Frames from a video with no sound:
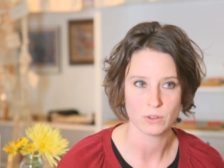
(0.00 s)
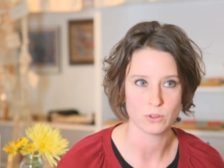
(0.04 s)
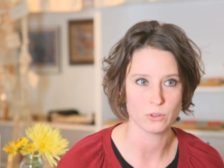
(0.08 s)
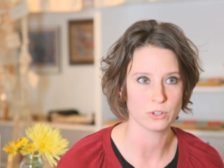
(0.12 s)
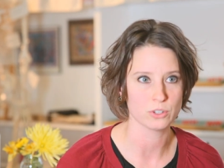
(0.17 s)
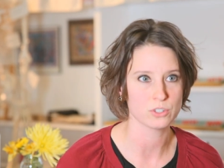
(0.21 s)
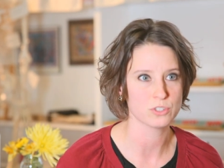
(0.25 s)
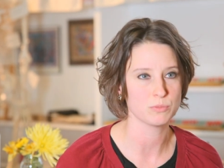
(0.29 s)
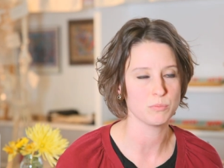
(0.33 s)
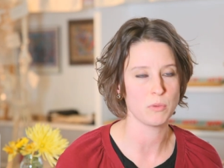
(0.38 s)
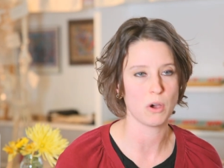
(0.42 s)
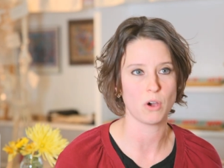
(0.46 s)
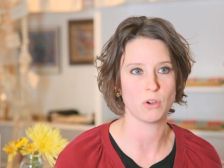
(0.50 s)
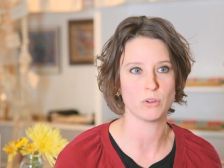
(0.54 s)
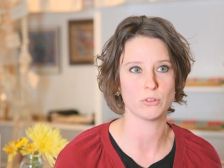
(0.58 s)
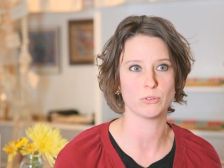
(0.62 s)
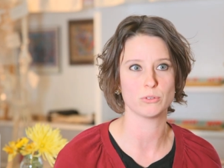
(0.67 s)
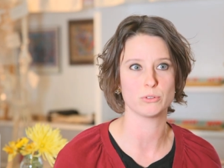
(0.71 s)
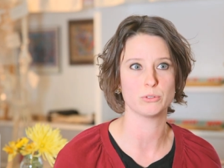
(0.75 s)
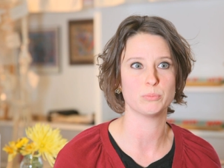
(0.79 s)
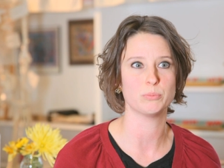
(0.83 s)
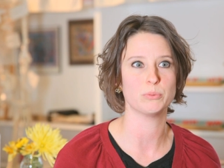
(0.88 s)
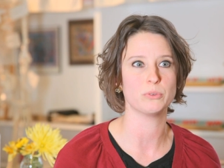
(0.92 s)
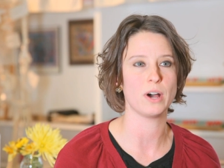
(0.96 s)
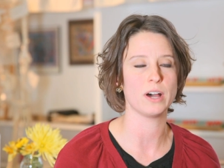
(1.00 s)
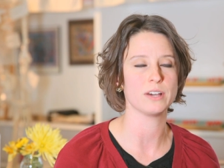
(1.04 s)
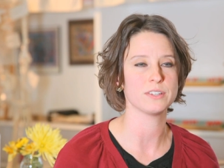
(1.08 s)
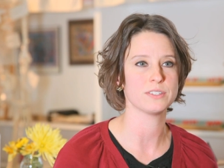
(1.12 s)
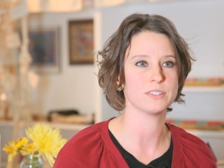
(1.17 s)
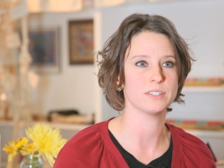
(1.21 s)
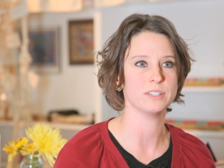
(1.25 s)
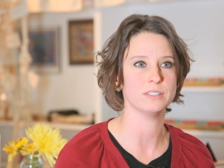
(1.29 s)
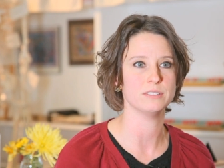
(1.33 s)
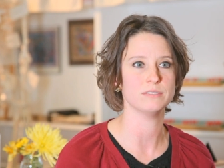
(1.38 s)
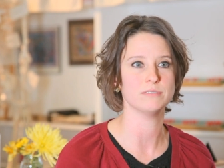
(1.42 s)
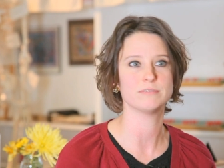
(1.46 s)
or a small group
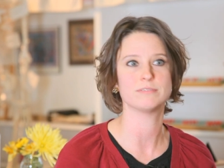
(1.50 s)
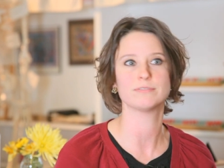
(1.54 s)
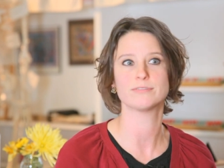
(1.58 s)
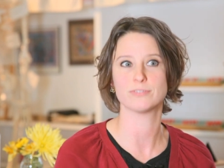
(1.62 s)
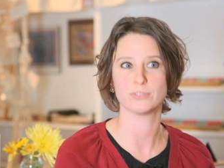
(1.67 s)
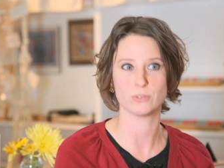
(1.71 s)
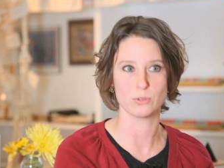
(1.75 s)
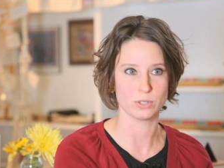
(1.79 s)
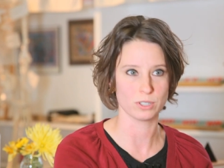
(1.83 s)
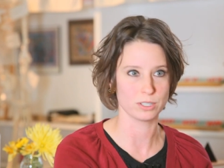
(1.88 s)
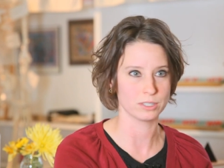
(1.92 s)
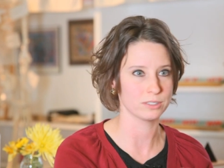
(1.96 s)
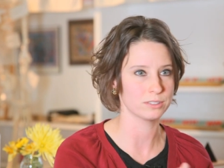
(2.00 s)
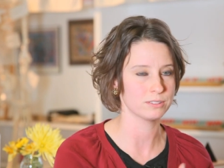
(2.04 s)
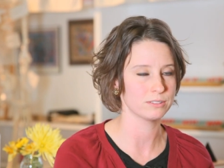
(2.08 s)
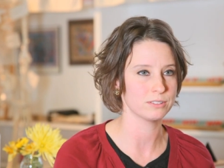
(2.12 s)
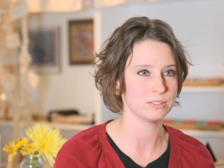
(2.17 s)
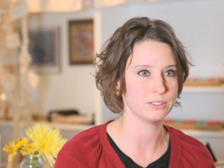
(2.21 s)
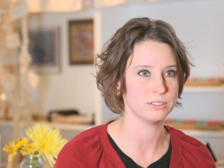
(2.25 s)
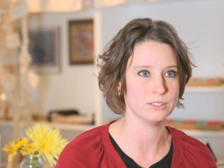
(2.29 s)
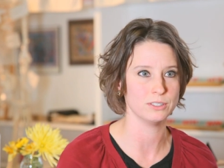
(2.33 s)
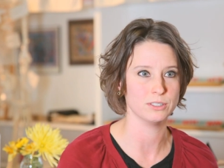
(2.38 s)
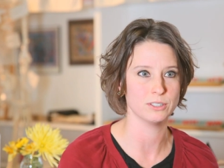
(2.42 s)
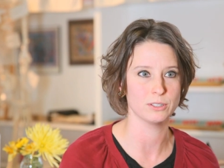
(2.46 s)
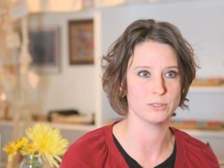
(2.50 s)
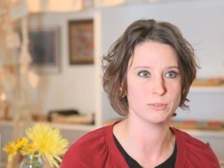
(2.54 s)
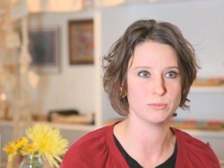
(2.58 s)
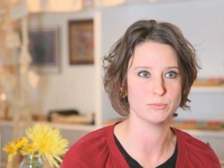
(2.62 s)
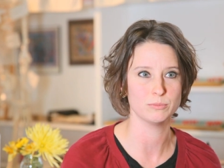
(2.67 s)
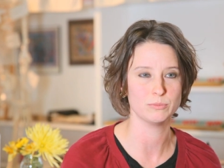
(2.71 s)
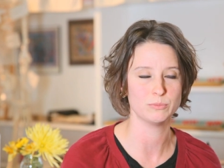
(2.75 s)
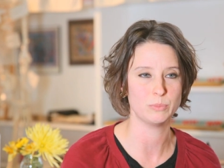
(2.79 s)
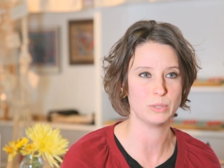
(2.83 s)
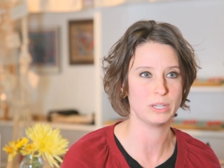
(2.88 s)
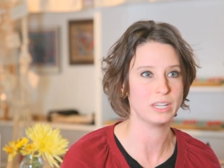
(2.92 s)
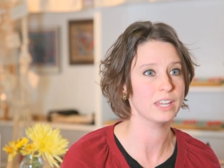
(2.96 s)
lesson for, you know,
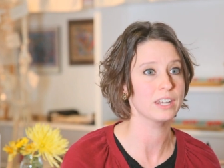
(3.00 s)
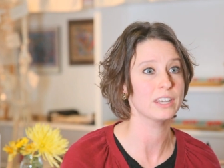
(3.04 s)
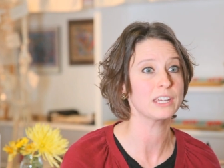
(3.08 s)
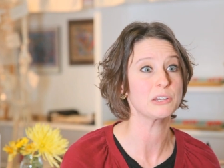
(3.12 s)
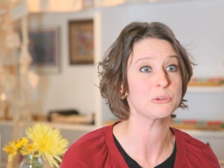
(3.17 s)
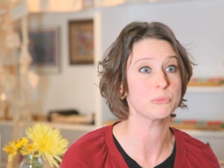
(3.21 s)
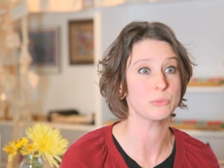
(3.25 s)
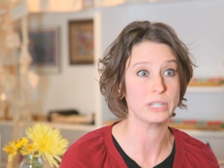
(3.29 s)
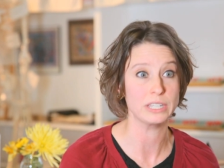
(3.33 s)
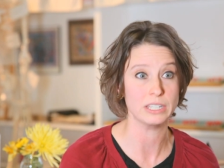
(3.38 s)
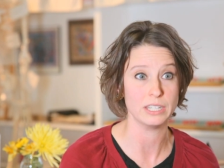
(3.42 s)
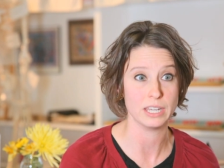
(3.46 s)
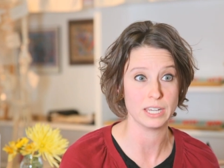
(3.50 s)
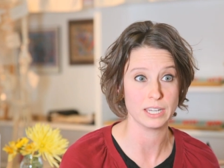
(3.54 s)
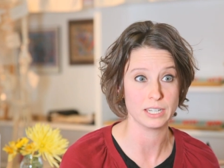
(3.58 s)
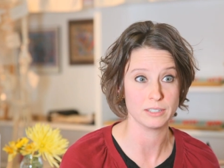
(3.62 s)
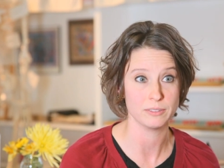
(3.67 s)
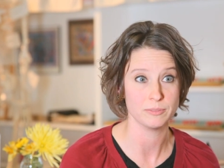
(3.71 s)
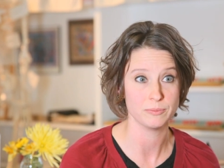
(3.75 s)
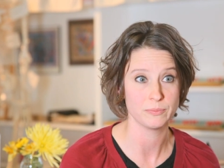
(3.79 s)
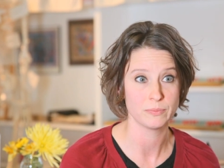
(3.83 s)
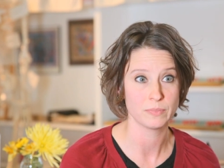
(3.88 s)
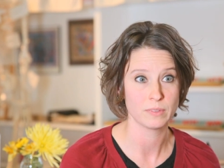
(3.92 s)
beginning reading.